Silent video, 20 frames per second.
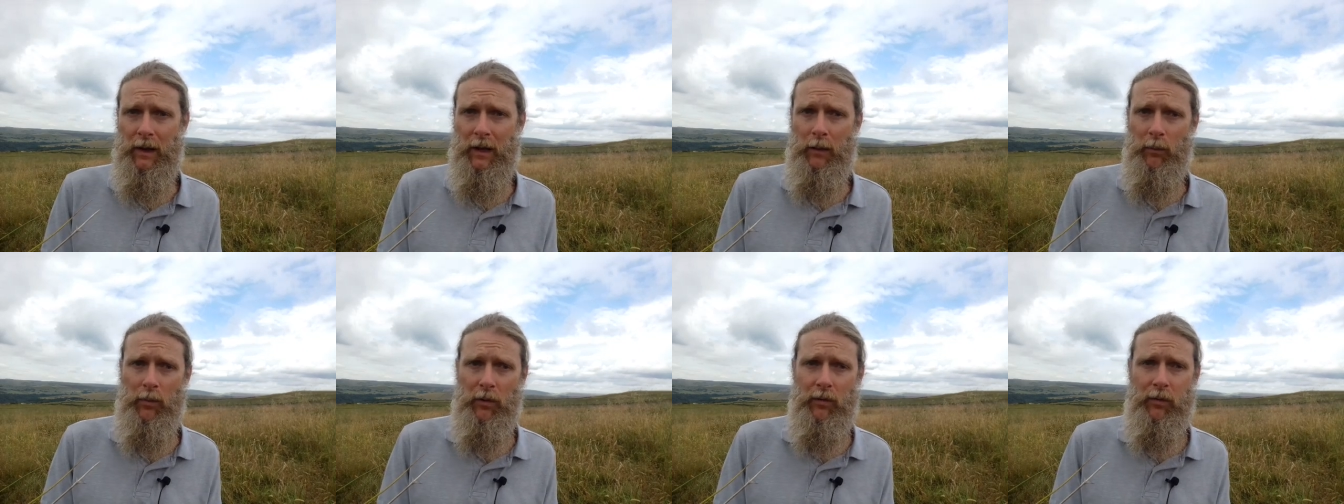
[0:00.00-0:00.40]

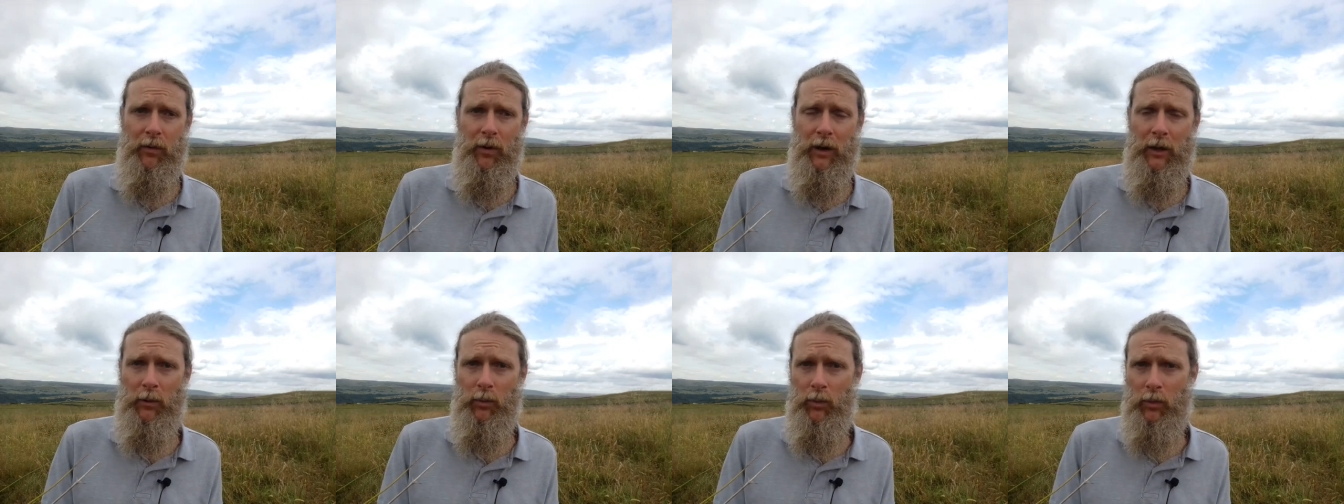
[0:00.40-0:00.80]
and we
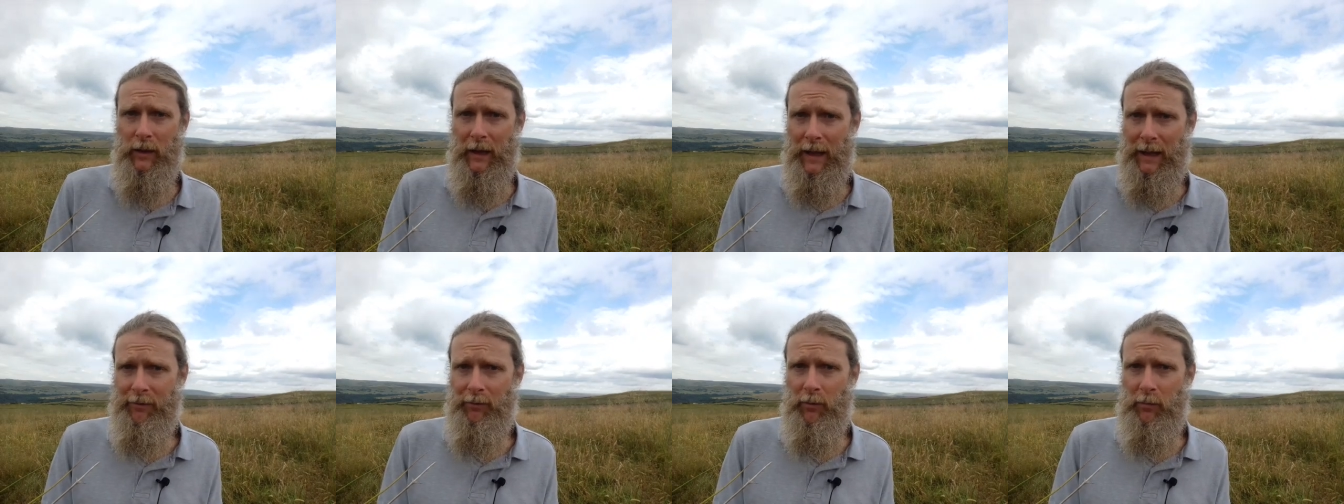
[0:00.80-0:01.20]
find
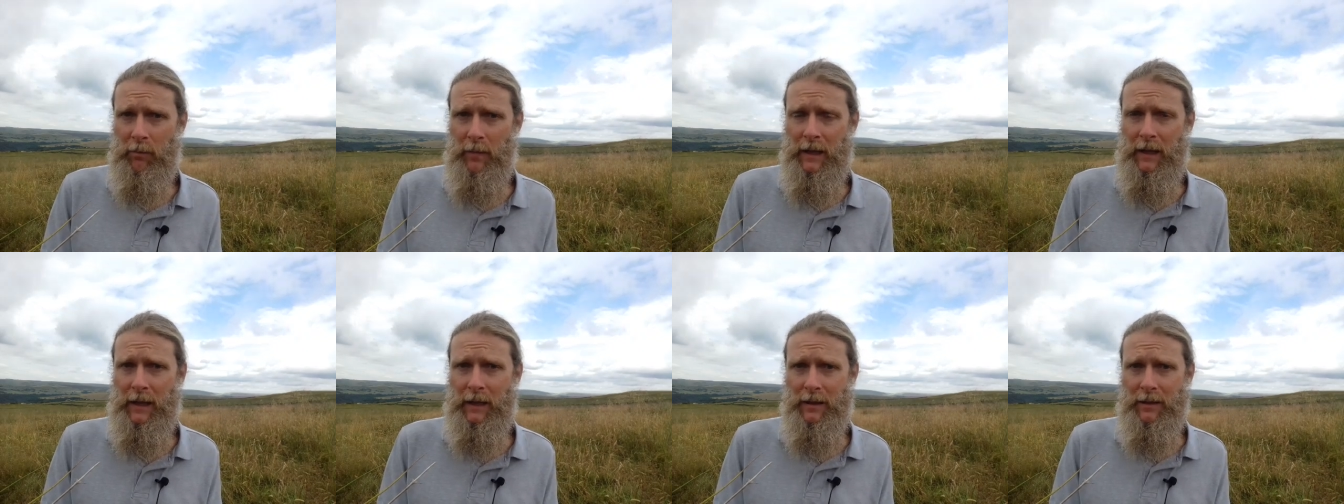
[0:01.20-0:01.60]
whatever
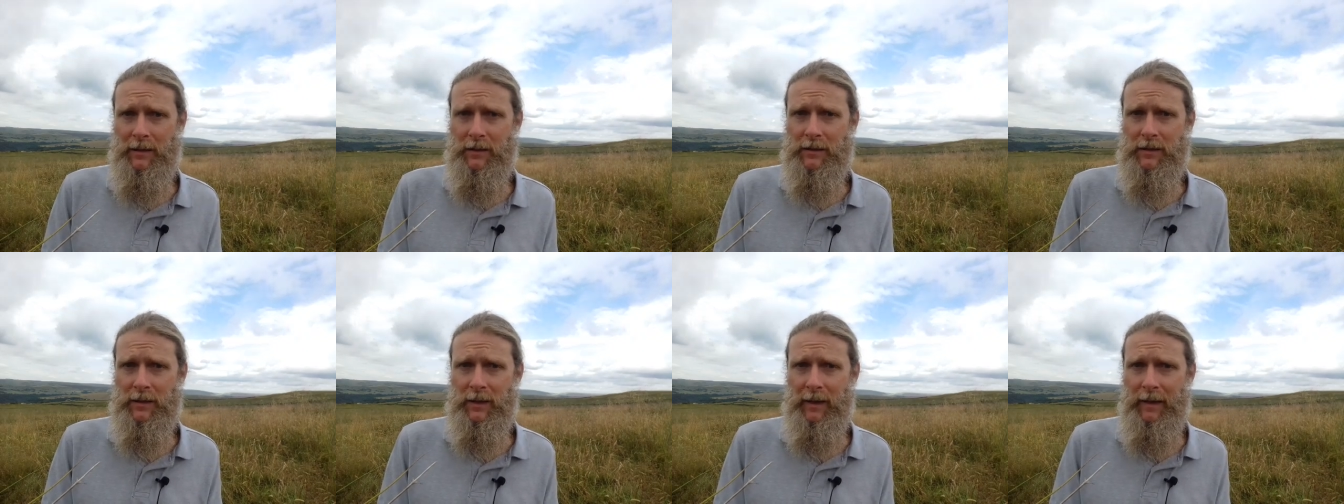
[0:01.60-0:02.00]

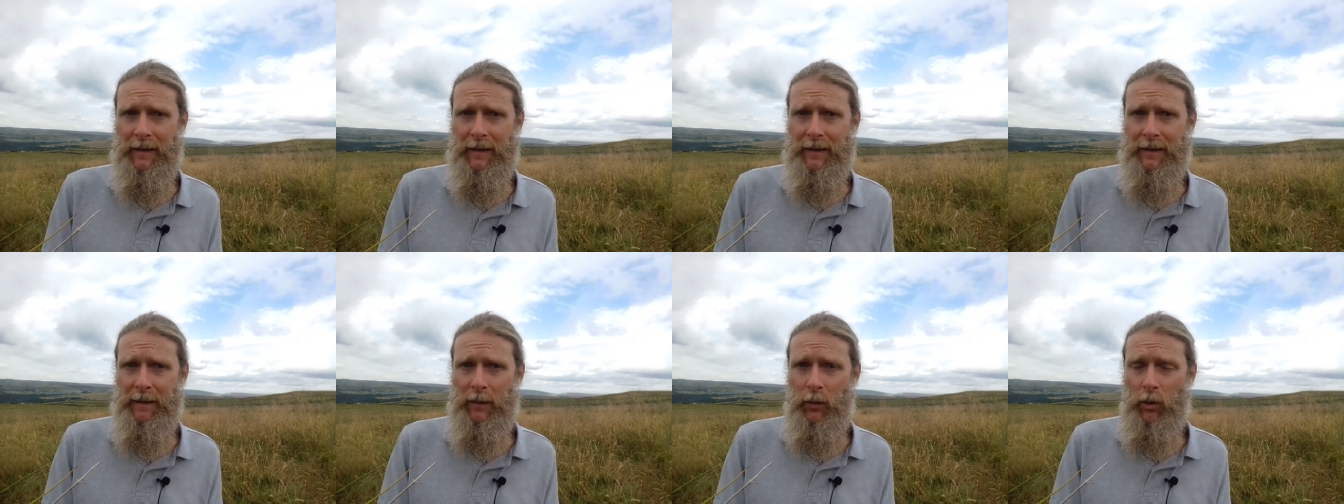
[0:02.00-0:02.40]
means
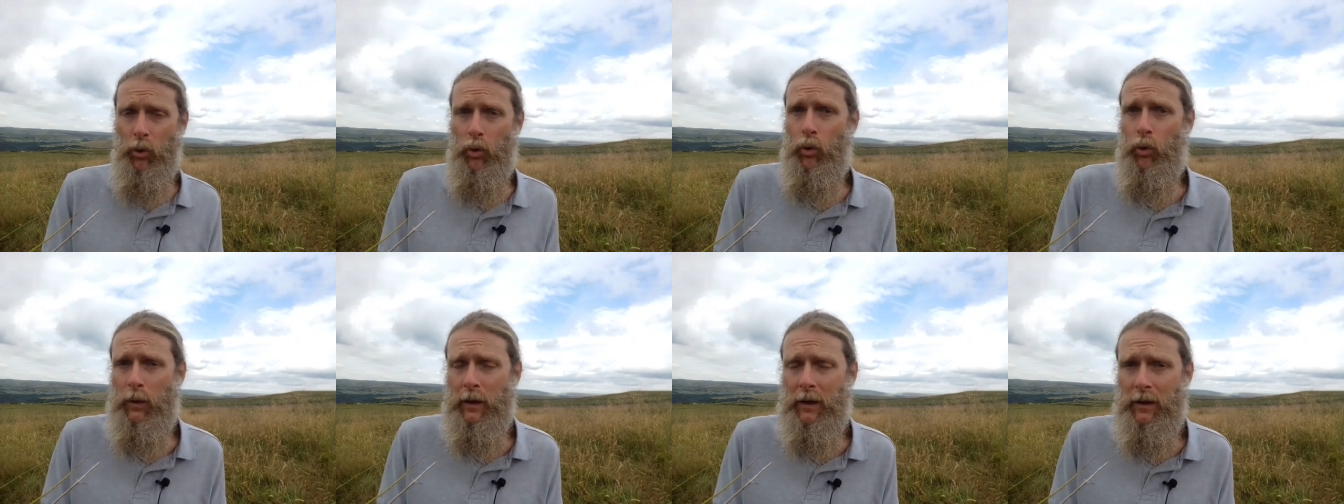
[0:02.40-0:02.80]

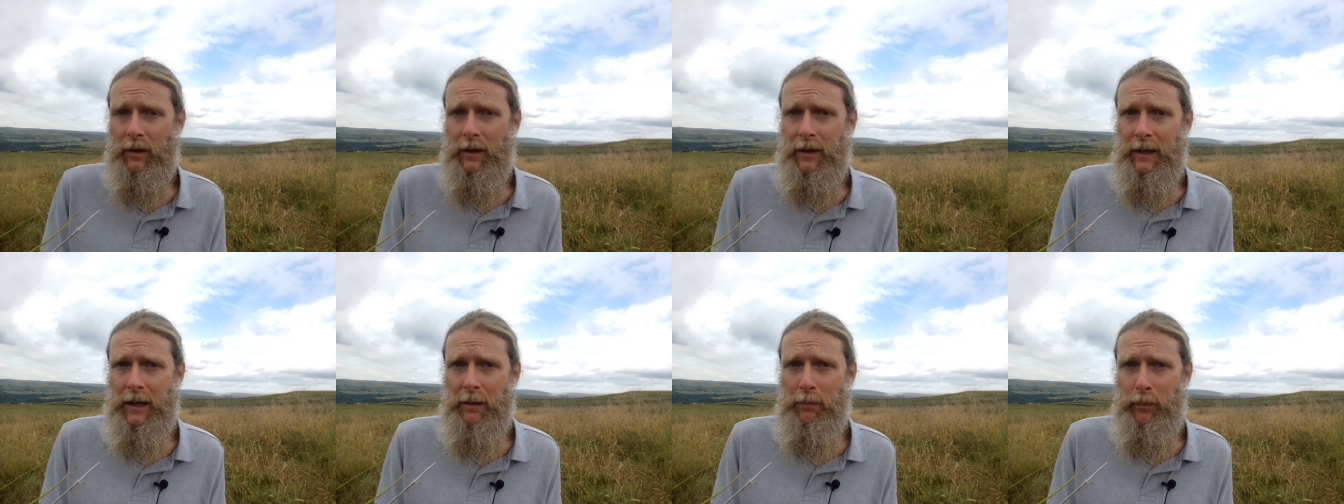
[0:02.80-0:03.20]
or we're going
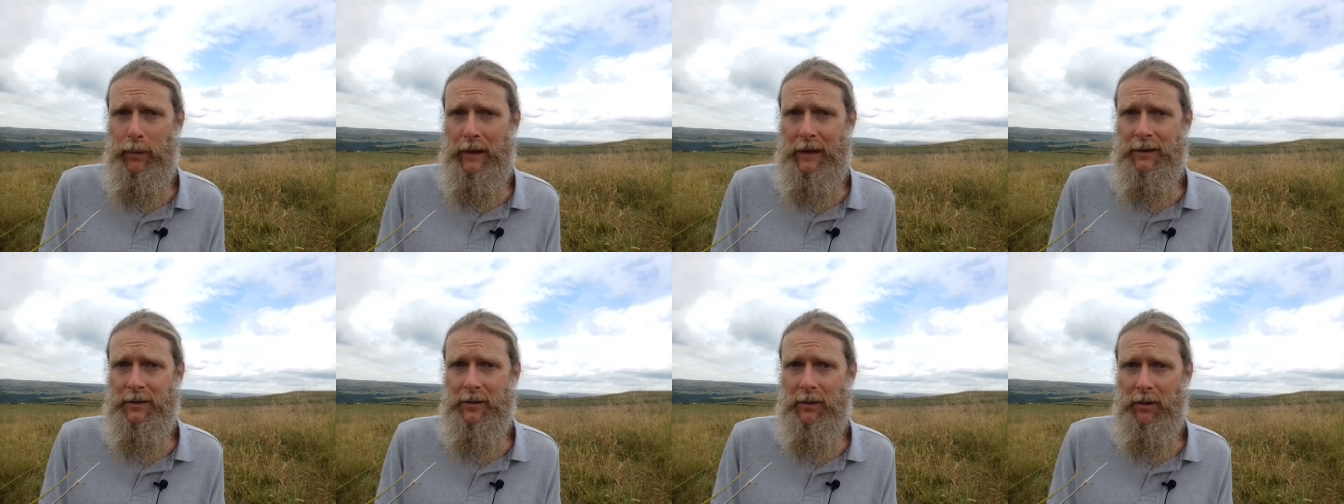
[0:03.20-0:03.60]
to get
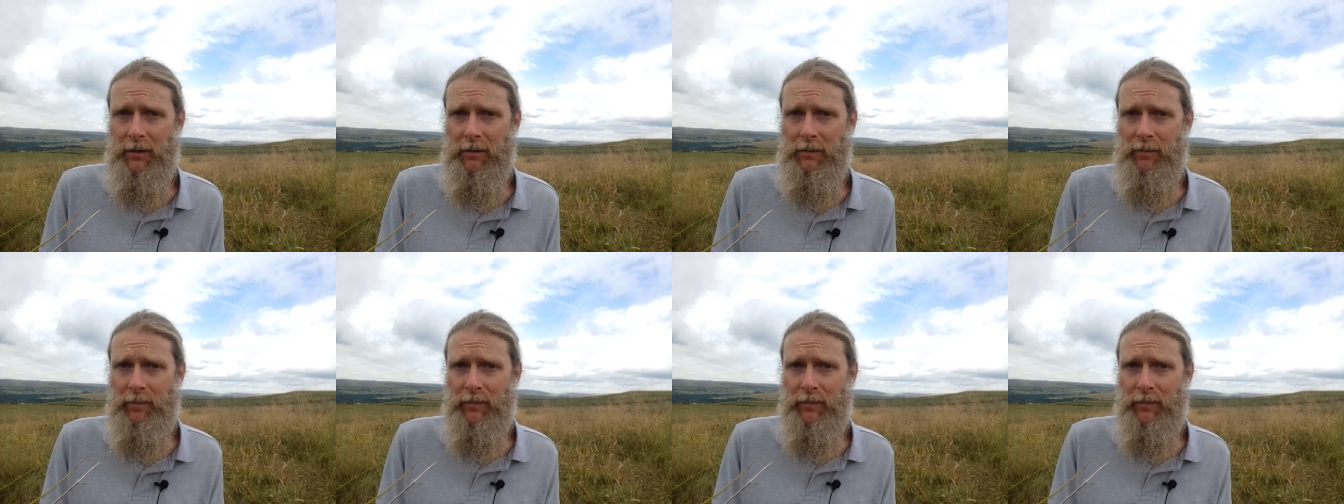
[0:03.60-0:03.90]
picked on.